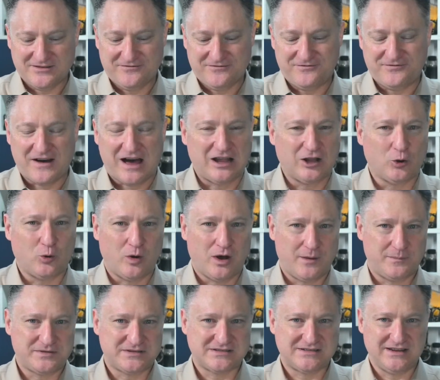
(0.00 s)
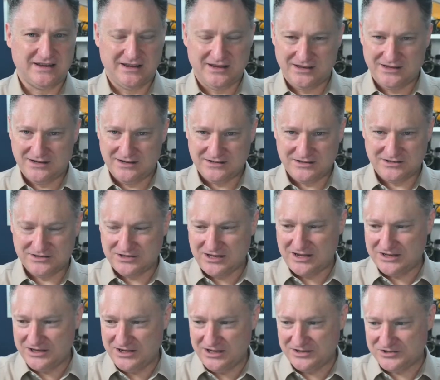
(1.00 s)
follow-ups in
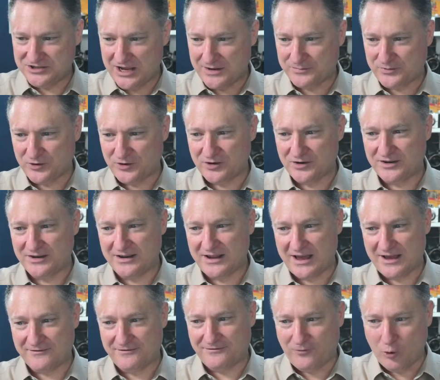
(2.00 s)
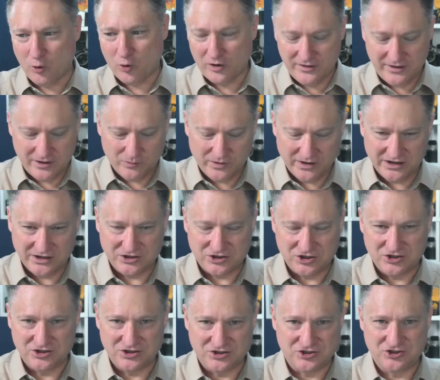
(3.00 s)
chapter 4 that we
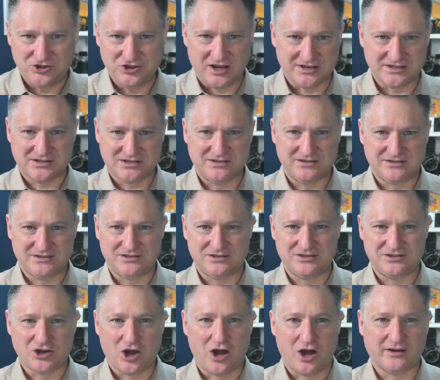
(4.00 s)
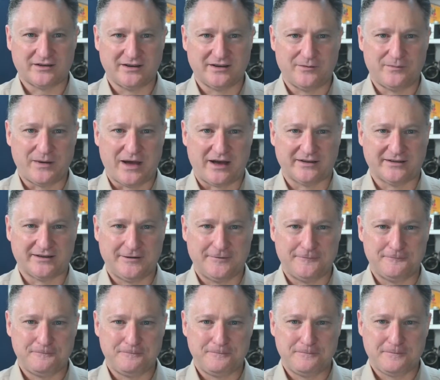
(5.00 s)
just talked about.
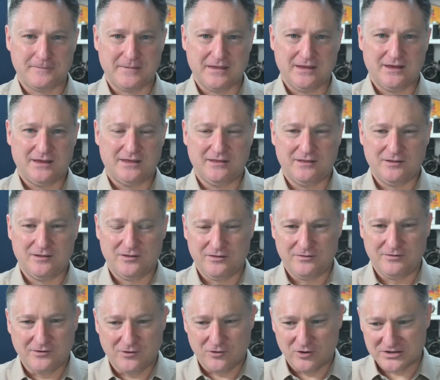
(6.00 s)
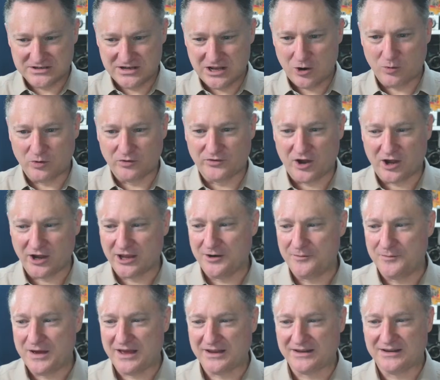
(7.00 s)
Of course, now we're talking
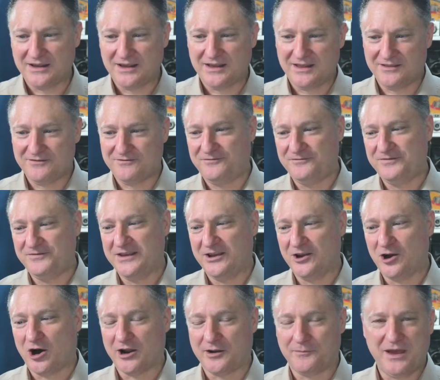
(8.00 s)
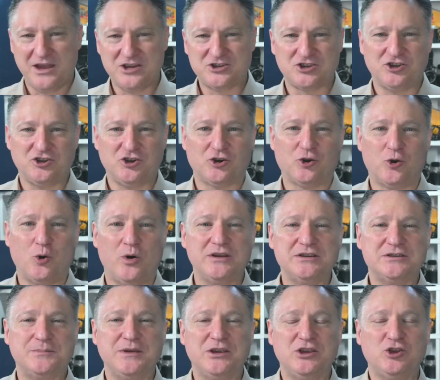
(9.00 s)
about the automation. You're going
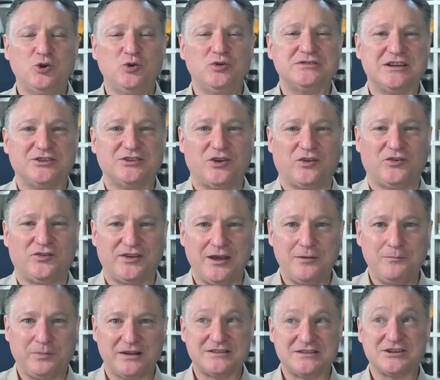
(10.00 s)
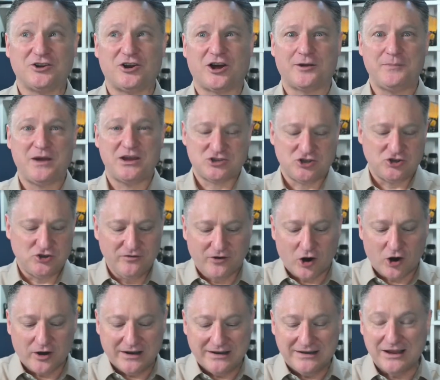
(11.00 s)
to be using those templates in automation. You've
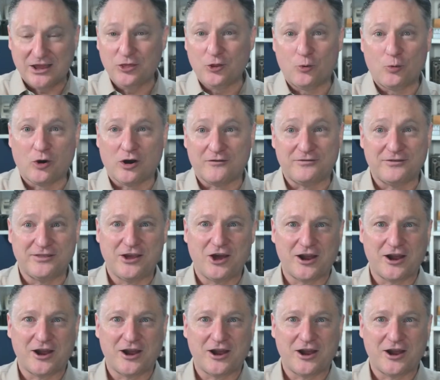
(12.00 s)
already done the work for the